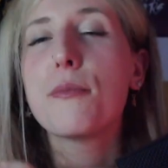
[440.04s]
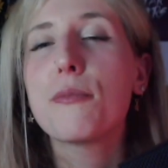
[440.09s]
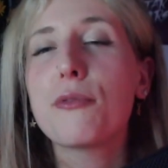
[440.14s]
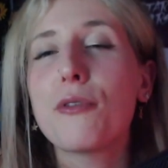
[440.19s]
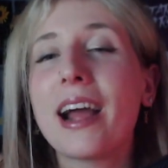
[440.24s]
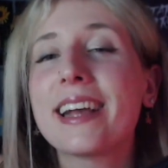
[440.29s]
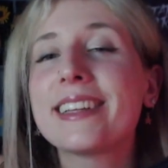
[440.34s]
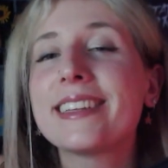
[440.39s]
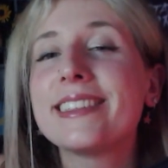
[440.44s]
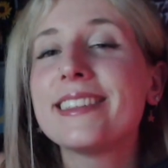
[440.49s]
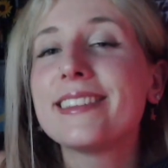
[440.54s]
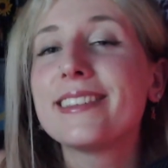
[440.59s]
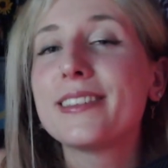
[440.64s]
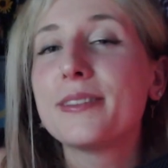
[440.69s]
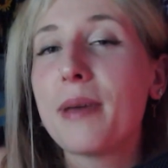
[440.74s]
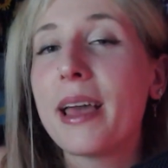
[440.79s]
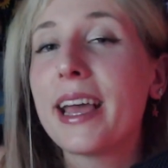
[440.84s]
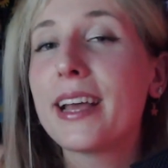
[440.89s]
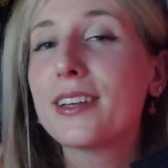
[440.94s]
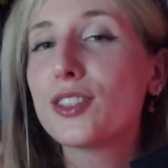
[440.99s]
Practice
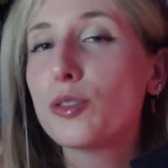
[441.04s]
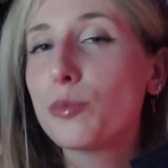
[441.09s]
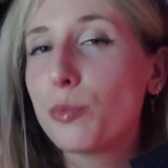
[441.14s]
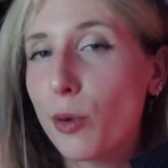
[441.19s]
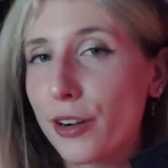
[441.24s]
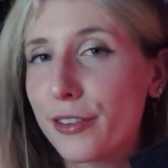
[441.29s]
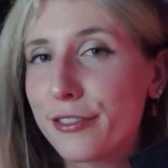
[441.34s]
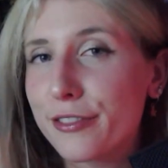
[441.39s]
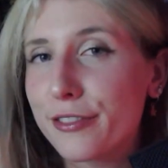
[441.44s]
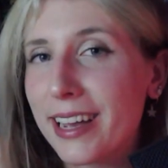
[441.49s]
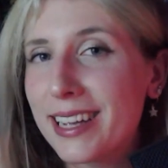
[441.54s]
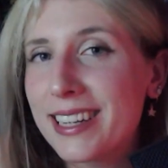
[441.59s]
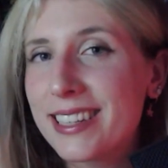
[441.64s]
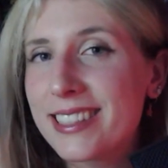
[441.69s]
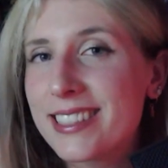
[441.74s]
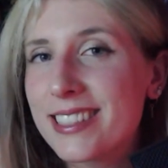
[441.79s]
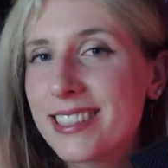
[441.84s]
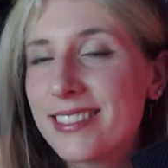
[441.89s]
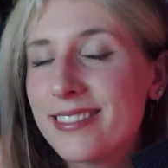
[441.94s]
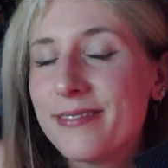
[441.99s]
makes
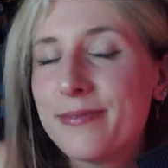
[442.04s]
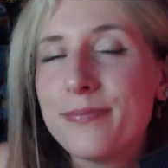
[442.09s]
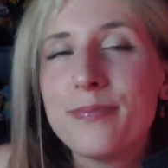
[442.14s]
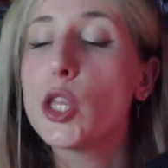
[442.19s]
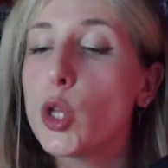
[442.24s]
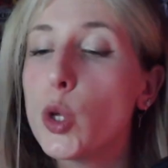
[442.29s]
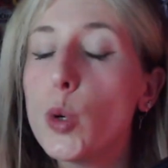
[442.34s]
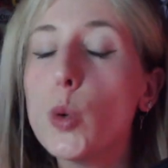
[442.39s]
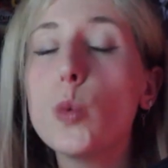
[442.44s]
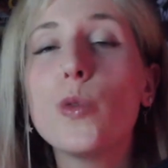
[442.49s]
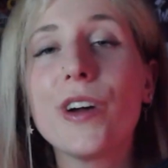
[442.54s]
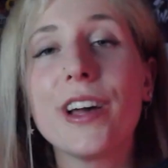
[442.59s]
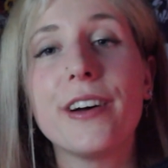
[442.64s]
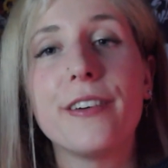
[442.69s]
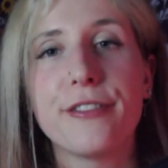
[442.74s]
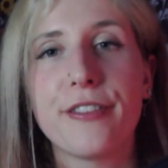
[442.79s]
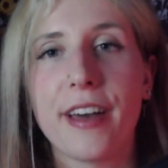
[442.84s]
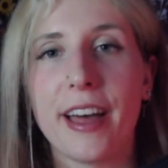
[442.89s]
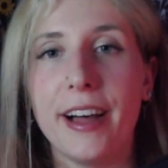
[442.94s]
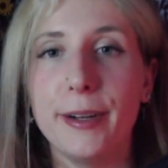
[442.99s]
perfect. You will
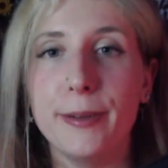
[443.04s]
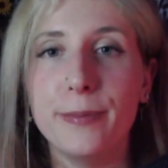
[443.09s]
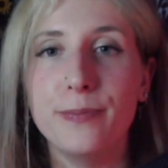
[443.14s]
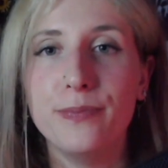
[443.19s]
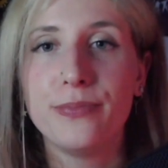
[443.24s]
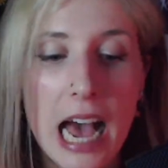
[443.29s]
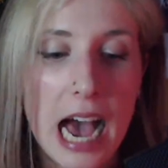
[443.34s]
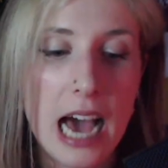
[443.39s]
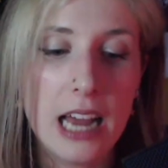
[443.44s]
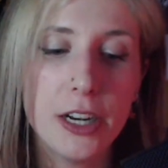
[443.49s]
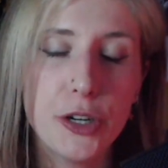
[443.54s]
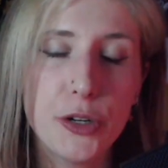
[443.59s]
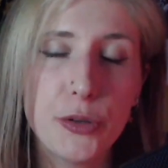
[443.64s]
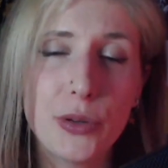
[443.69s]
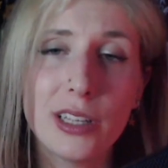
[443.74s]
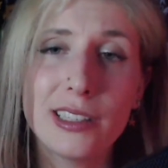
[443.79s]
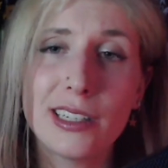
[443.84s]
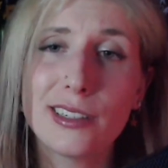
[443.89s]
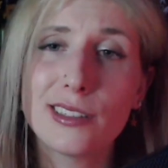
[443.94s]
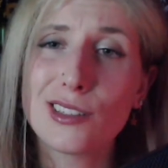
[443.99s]
fail.
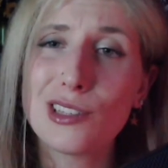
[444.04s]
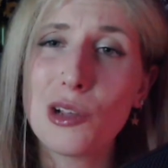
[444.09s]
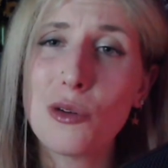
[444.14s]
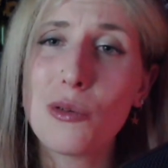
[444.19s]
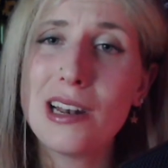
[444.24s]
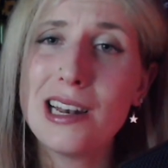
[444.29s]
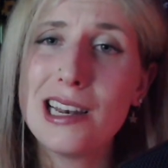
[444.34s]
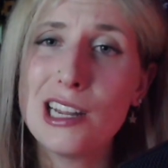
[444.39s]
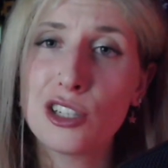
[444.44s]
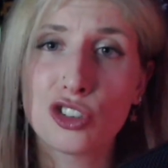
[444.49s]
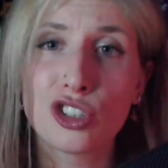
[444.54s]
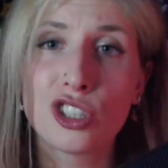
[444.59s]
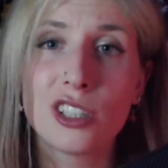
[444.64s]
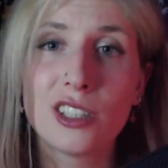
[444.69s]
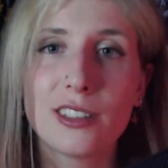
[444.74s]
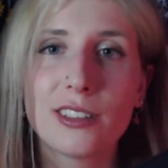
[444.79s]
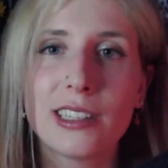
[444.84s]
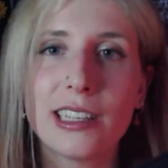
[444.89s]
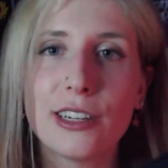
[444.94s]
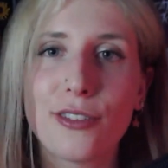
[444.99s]
Hallelujah, there is no
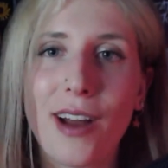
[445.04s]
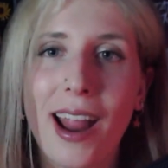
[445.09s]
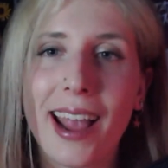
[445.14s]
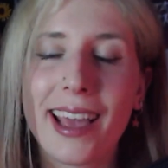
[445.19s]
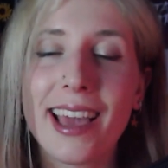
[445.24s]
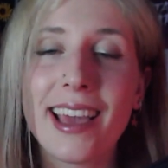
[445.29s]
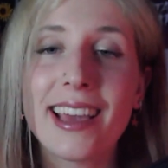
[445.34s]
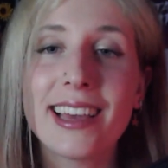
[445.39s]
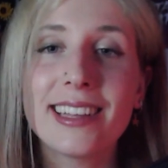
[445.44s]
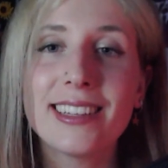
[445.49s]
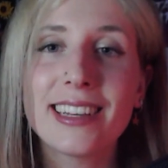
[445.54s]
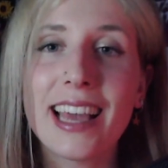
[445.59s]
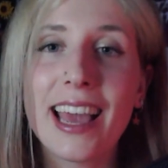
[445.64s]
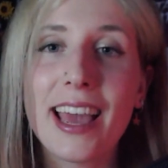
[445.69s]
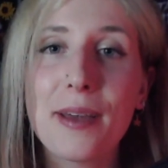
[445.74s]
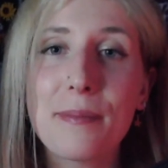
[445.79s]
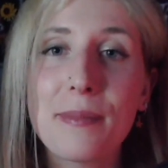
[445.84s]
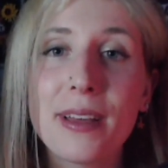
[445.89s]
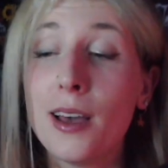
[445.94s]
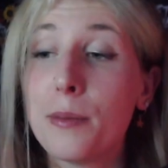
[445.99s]
literal deranking in the
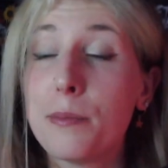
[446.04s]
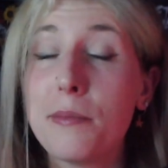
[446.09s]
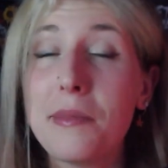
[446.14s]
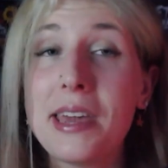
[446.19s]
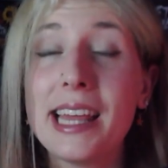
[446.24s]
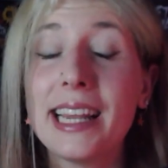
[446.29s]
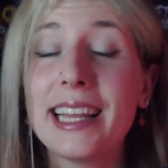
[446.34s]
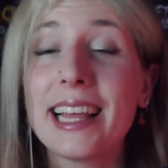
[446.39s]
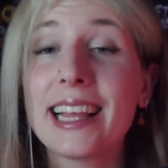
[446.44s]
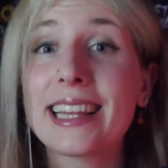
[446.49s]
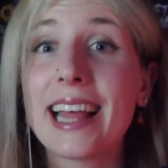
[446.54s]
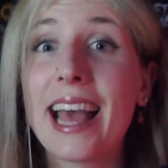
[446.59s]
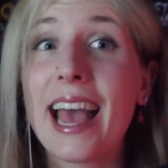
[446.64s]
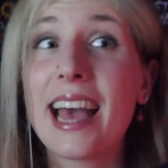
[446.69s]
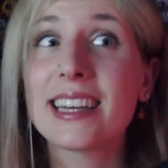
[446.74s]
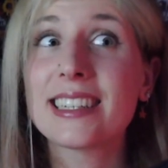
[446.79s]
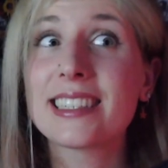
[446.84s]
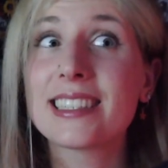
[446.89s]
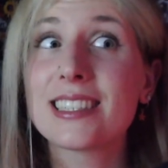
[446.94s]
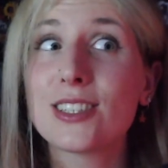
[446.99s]
game, meaning
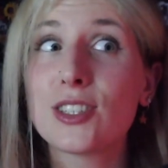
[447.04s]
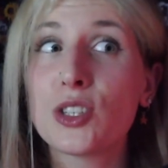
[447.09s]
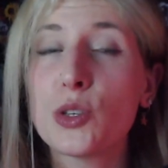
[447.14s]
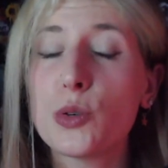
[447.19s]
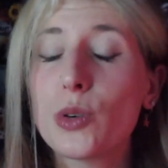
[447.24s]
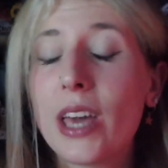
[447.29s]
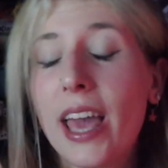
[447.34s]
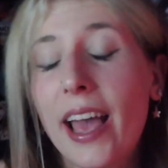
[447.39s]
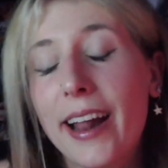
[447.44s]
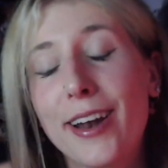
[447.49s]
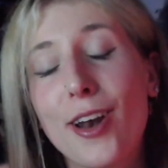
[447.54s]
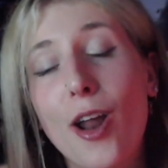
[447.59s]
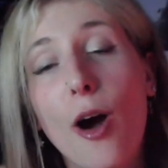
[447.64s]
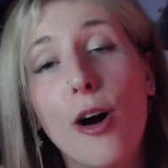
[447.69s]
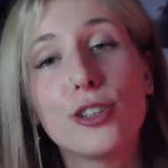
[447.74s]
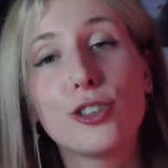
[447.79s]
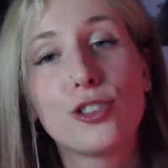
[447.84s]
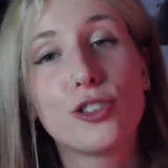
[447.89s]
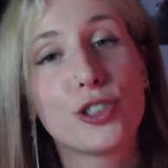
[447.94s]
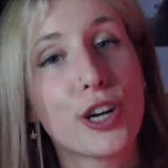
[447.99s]
that you
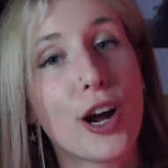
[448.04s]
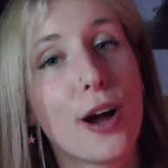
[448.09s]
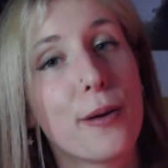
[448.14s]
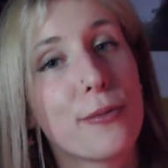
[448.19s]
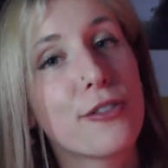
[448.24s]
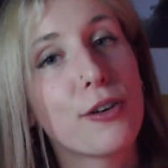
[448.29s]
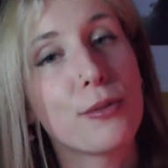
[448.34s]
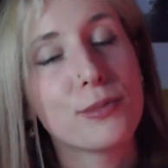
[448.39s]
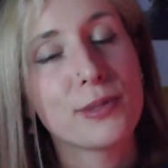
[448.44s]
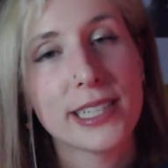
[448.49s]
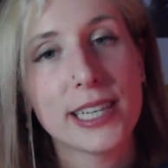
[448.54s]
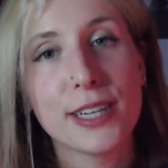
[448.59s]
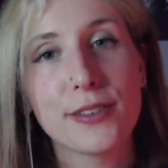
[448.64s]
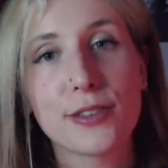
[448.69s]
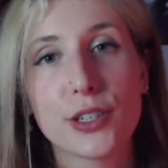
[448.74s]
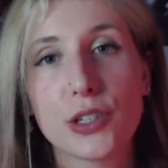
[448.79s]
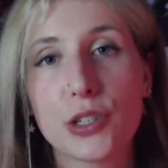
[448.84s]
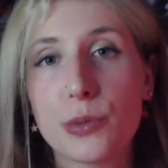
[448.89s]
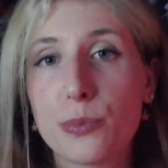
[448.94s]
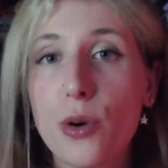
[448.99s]
cannot drop from
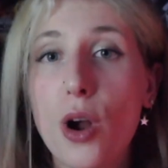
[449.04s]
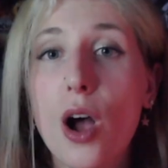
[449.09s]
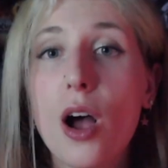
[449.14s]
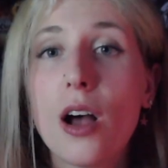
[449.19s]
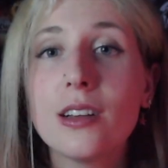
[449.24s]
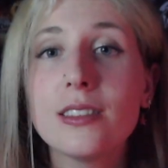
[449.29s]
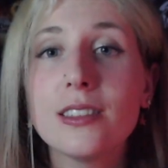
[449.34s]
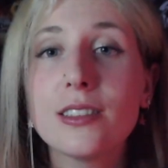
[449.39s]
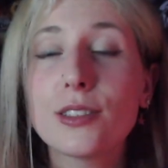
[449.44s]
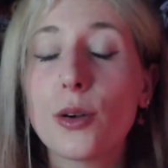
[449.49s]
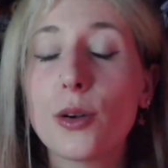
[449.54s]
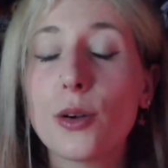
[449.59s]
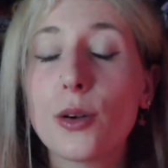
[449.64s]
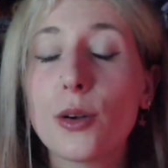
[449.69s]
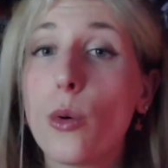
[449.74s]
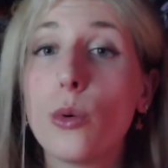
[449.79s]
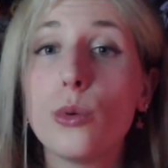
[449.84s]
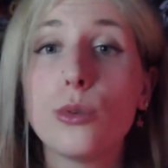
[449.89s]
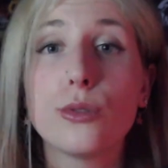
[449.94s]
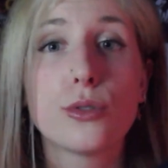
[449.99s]
silver to bronze or
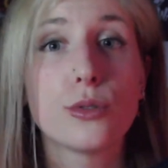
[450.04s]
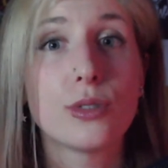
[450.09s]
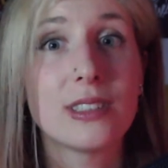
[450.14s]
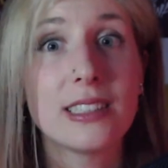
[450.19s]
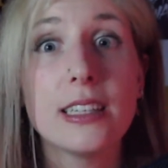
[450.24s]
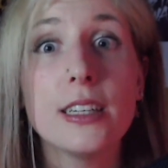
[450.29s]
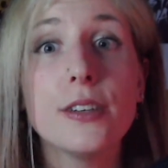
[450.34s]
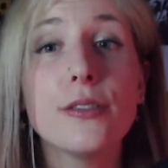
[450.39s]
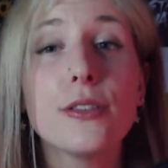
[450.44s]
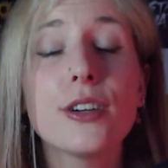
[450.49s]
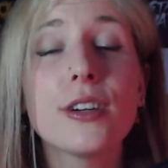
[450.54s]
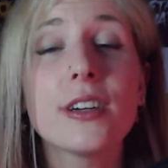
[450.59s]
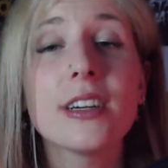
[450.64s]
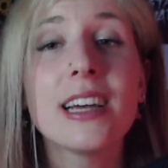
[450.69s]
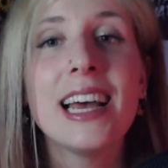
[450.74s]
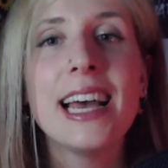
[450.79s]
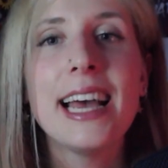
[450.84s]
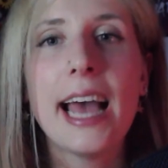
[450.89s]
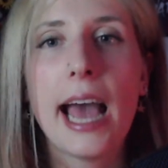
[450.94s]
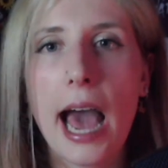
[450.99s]
gold to silver.
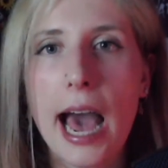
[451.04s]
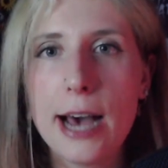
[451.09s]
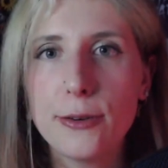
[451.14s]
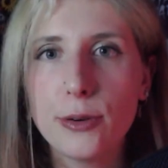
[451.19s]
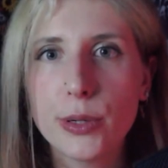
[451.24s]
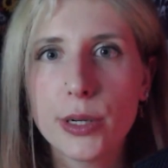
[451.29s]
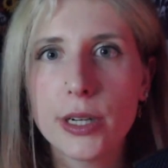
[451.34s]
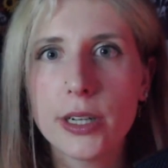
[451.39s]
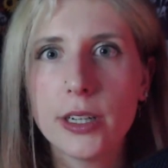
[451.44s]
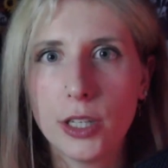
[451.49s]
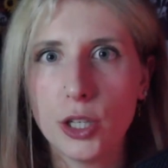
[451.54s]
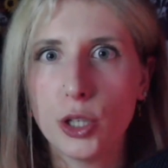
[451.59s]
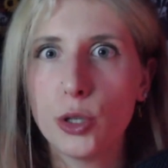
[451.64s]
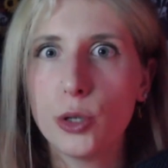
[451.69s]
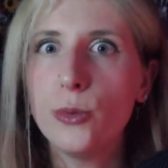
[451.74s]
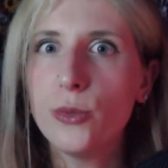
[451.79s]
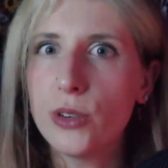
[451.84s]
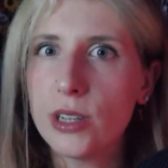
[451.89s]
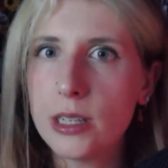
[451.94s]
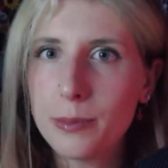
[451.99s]
However,
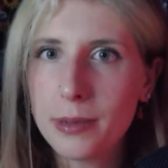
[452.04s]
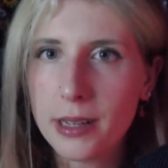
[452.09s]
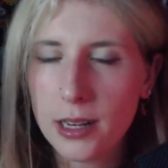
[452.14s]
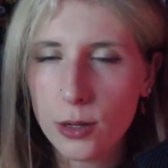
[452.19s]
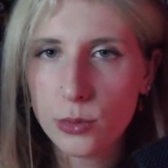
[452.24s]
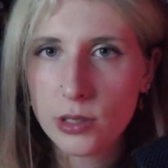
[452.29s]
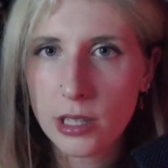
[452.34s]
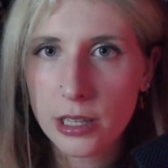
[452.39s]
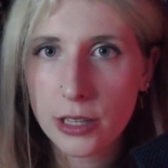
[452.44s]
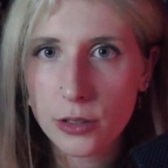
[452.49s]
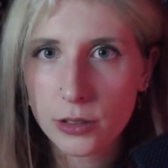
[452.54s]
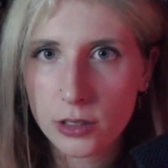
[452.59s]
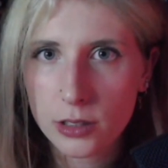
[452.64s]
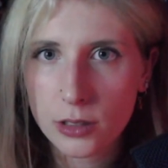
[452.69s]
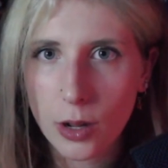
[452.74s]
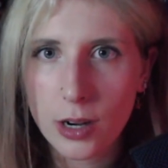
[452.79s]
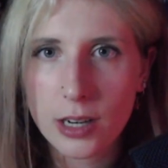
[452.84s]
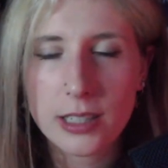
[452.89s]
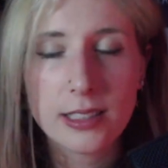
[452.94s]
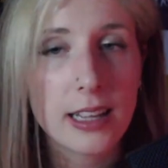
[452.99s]
you will be losing your
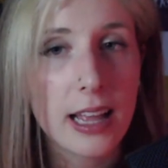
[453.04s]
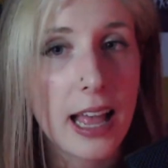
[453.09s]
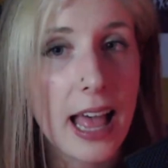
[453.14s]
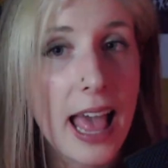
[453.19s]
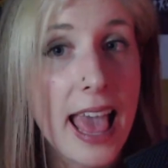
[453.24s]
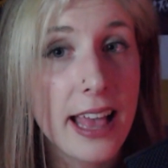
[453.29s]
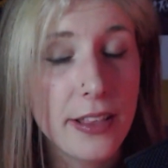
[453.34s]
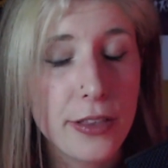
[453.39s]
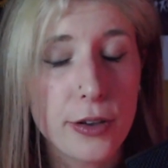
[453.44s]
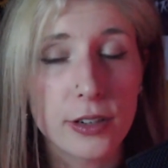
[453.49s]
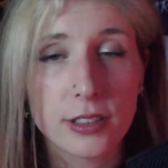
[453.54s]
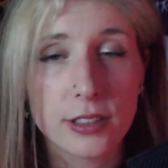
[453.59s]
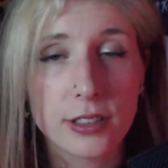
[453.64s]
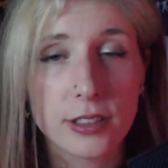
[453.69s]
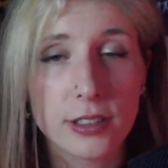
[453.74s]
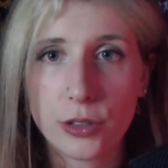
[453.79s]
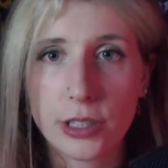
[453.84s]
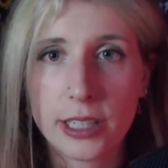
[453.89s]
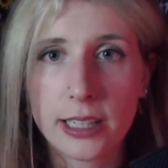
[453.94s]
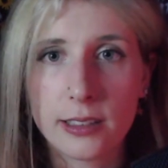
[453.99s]
stars and your
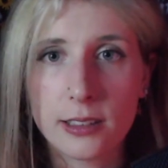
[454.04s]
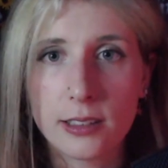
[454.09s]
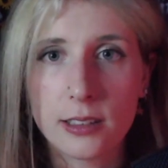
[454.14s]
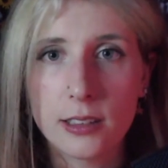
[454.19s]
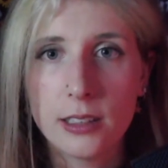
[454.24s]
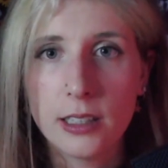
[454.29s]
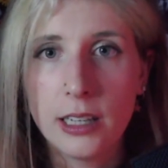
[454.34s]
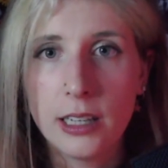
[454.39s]
streaks,